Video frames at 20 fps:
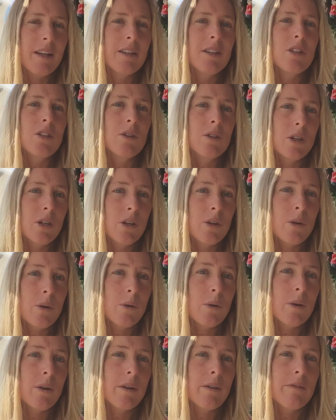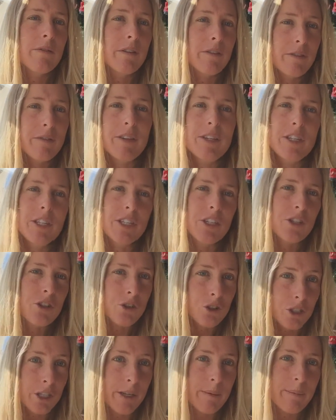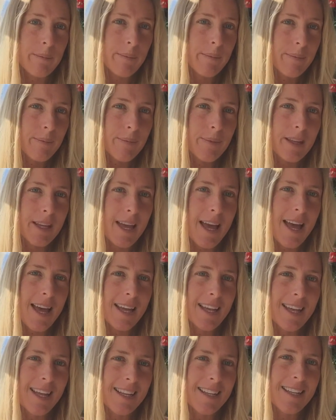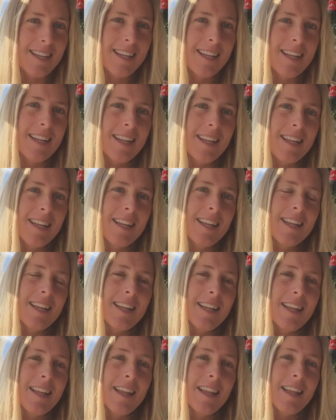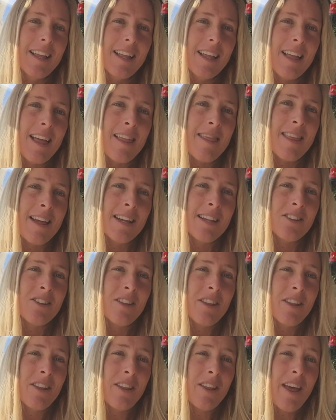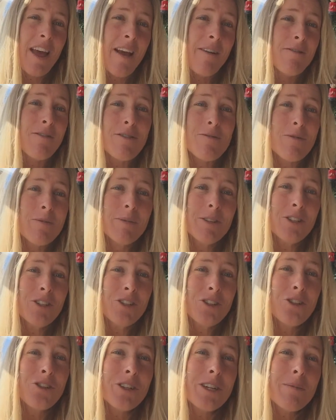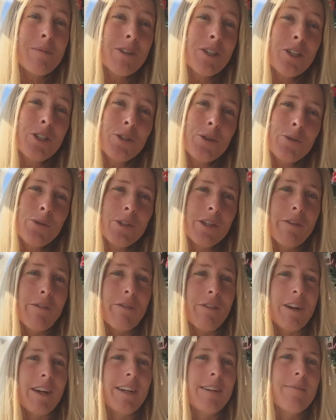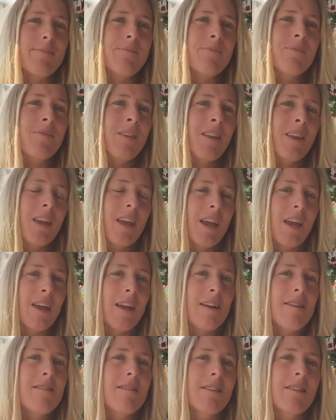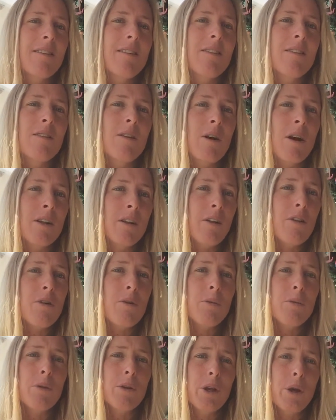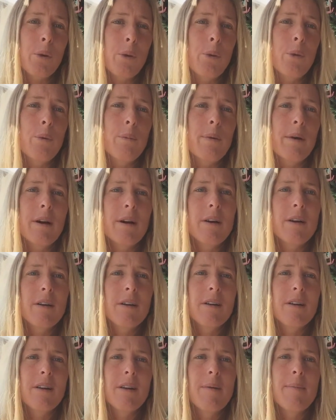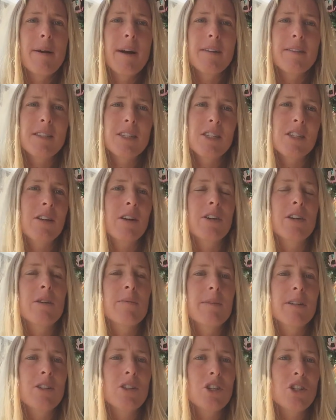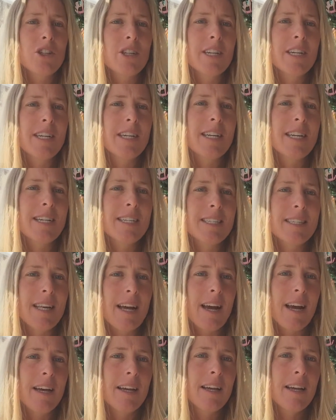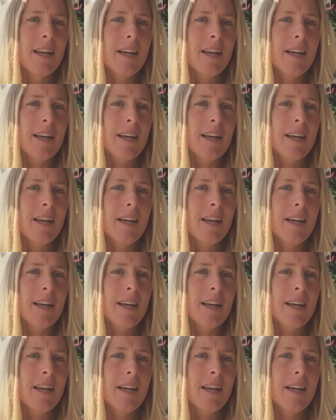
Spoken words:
to fulfill your dream. and that every woman's dream is so different. And another really cool part about this documentary is that